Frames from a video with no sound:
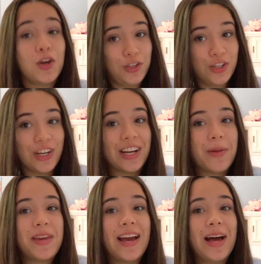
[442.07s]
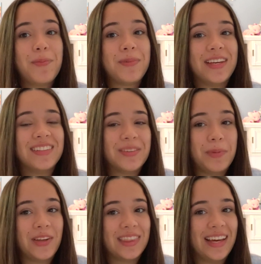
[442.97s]
You're gonna be happy
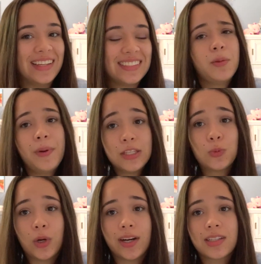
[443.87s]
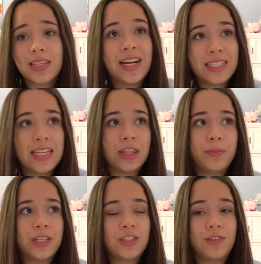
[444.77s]
about that. The bus works. I had to take the
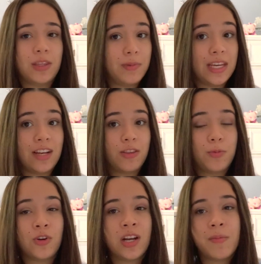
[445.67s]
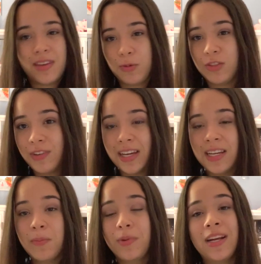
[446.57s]
bus at the beginning of the program and it was
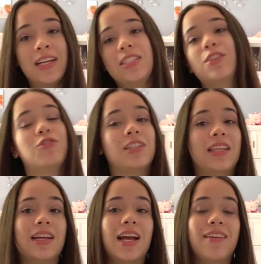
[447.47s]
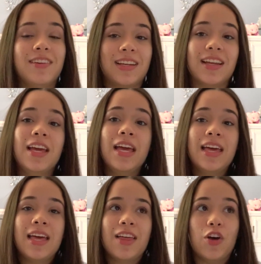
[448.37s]
fine, but I did really like having
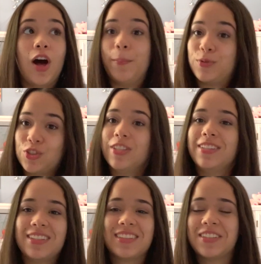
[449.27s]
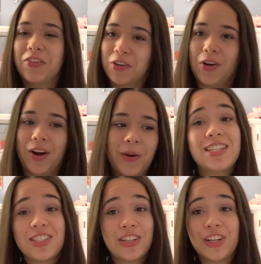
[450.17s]
the option of a car. It
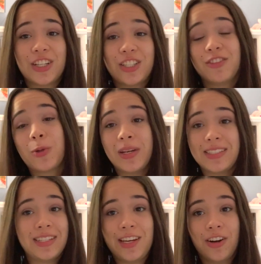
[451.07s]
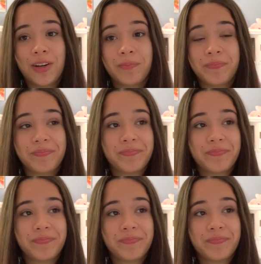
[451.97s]
doesn't hurt to request an ER.